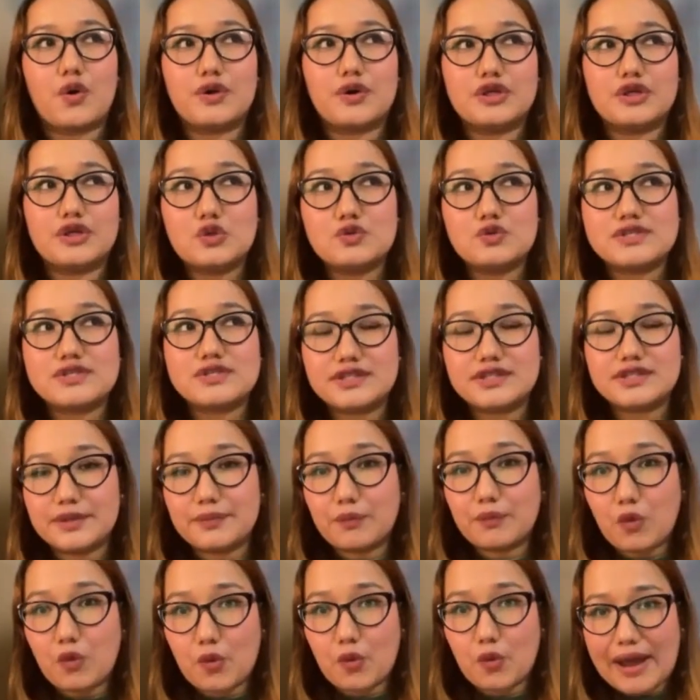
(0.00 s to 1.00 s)
using the
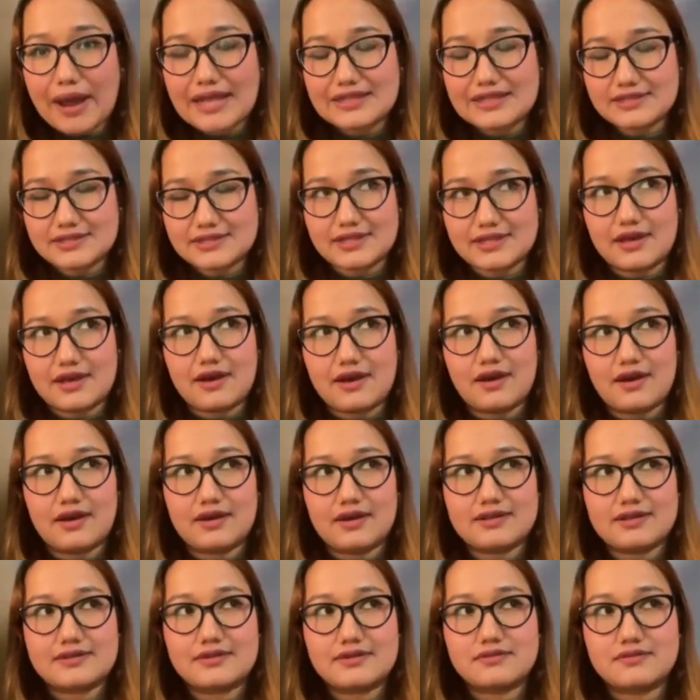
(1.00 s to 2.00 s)
mobiles
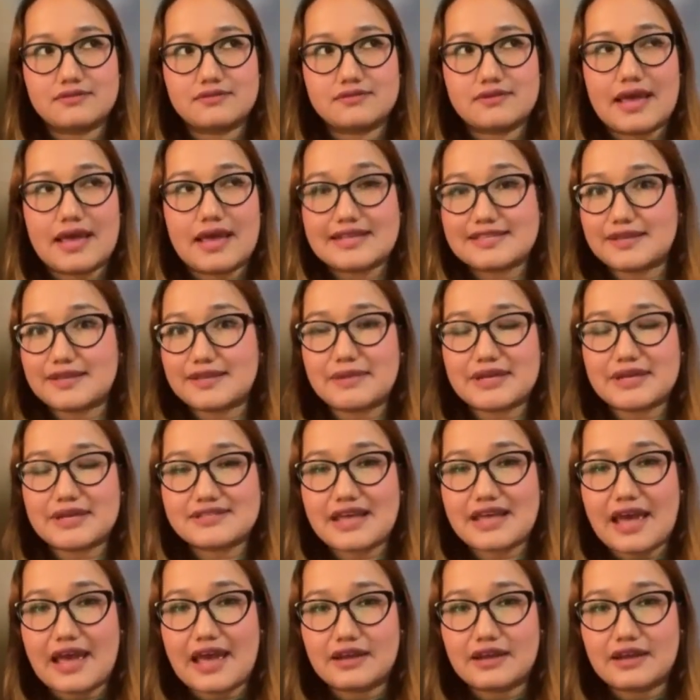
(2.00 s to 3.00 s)
sms
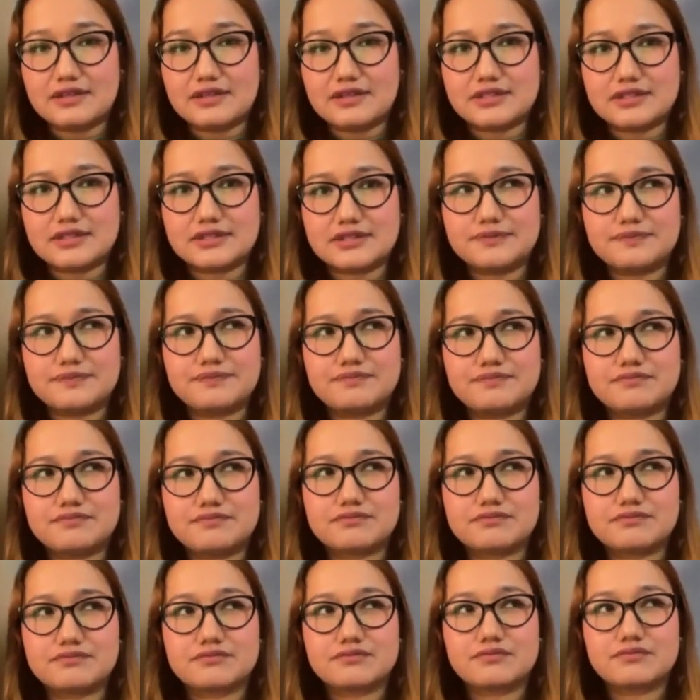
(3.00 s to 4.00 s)
and
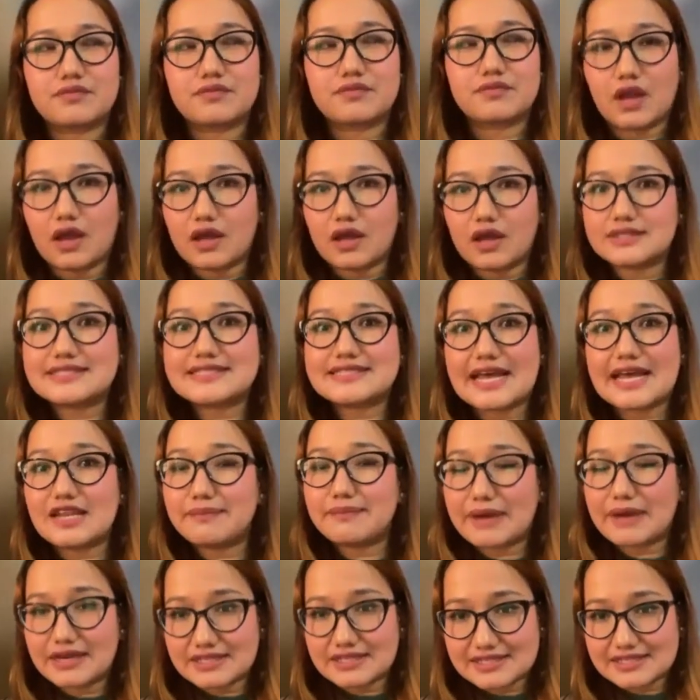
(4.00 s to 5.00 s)

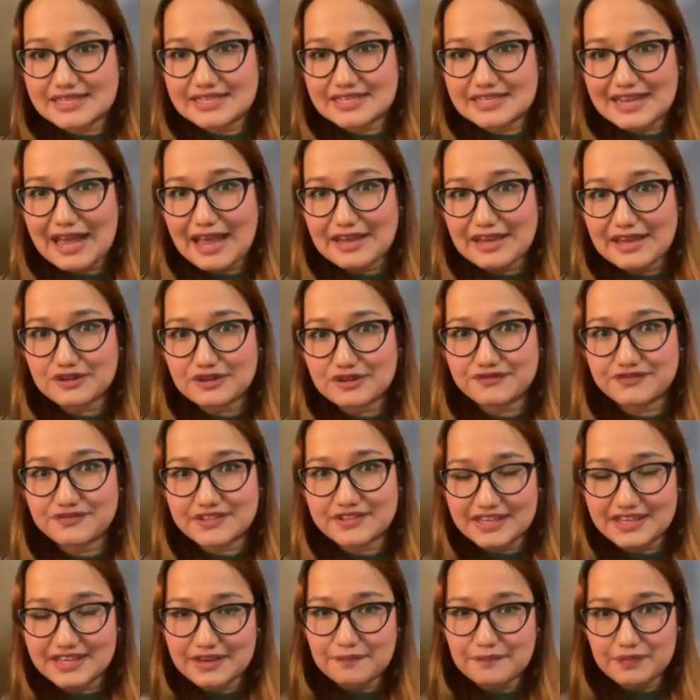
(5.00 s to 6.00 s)
telemedicine kind of
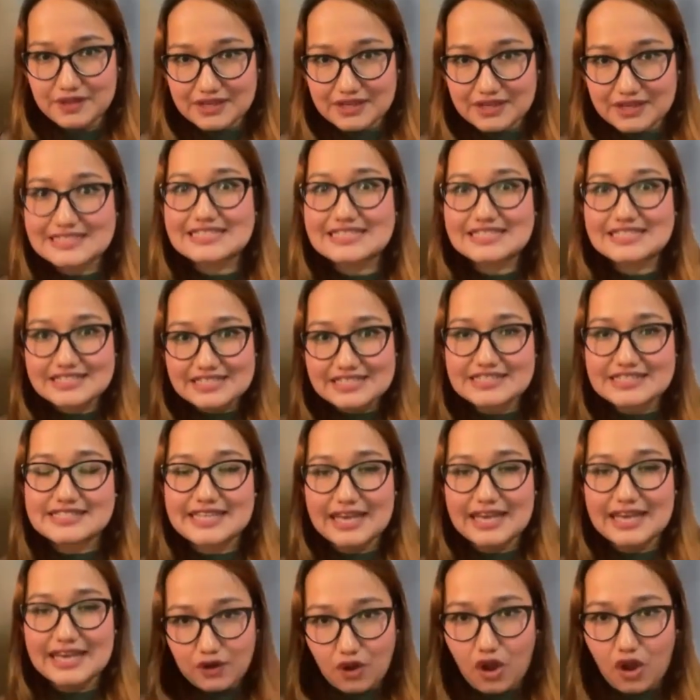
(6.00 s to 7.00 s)
the digital
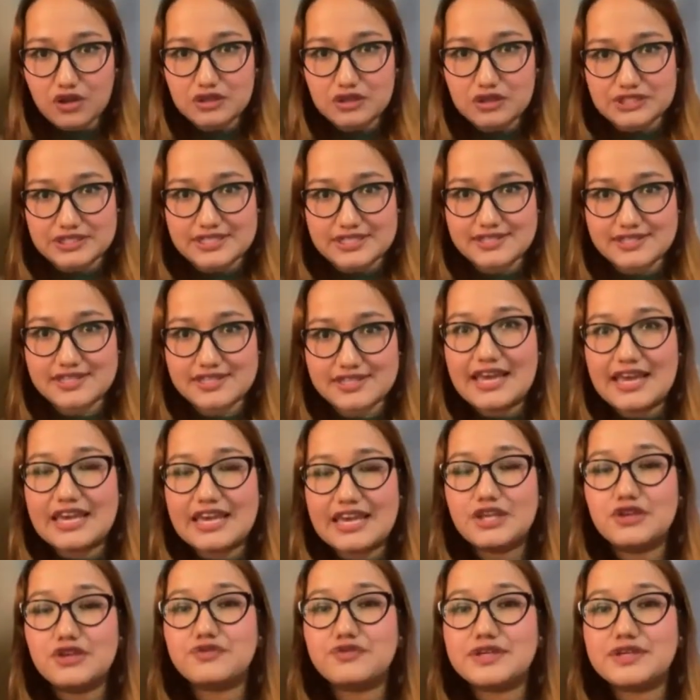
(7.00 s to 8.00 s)
technologies
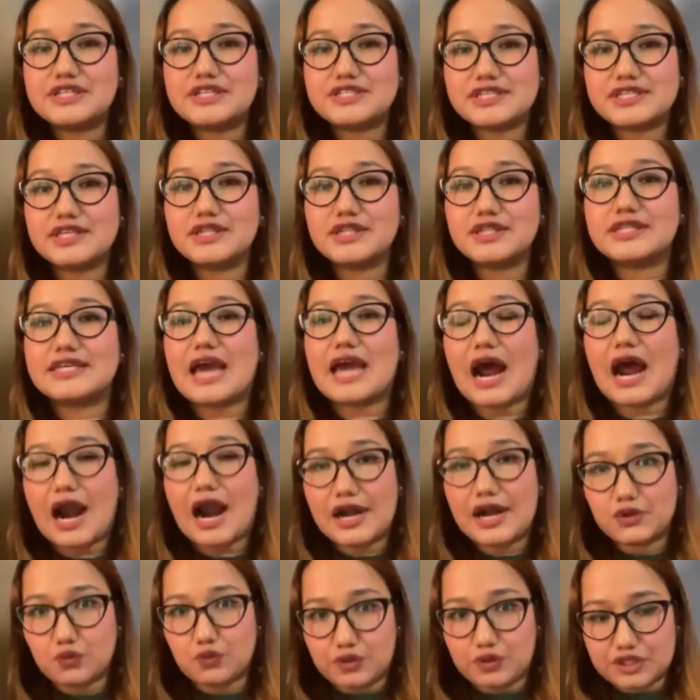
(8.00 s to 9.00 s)
in reaching the
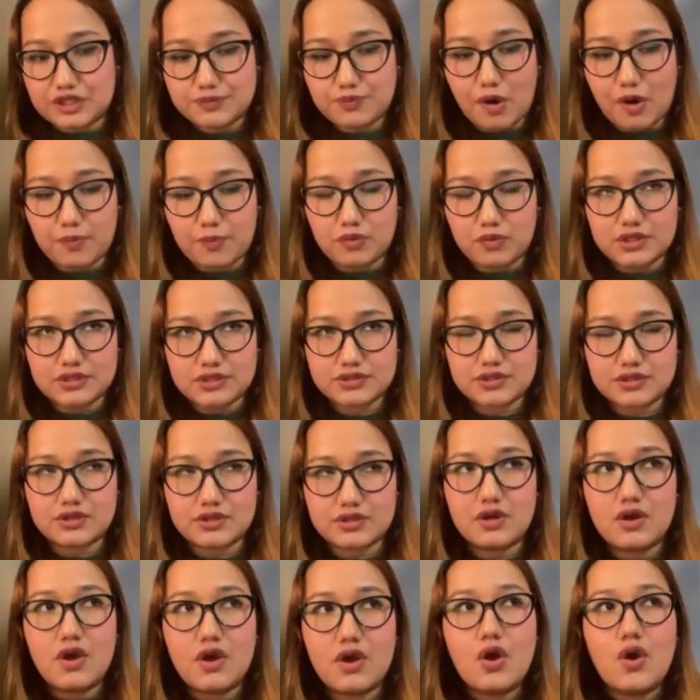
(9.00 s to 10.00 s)
hard to reach population.
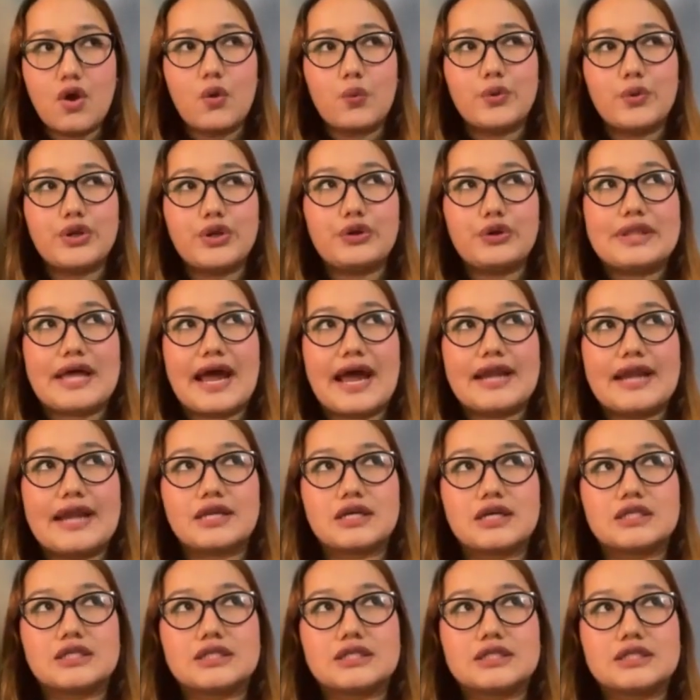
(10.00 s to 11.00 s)
We know that
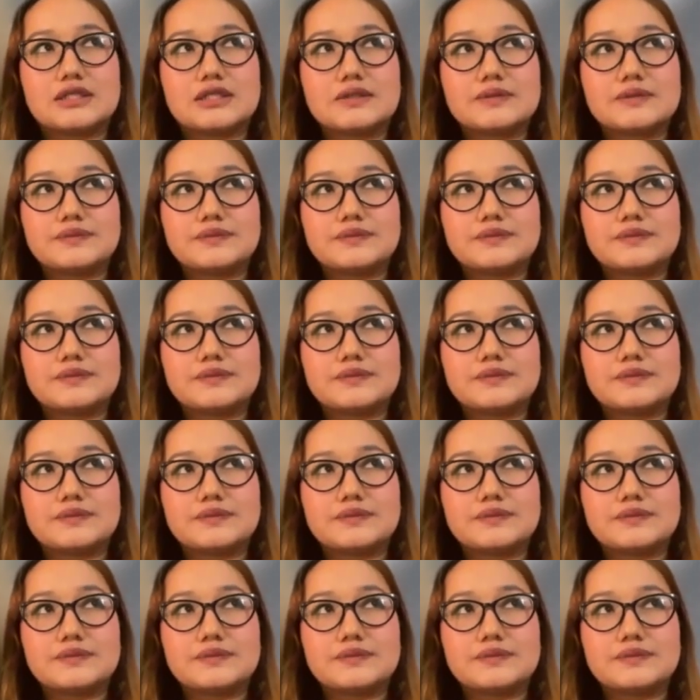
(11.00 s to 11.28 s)
uh,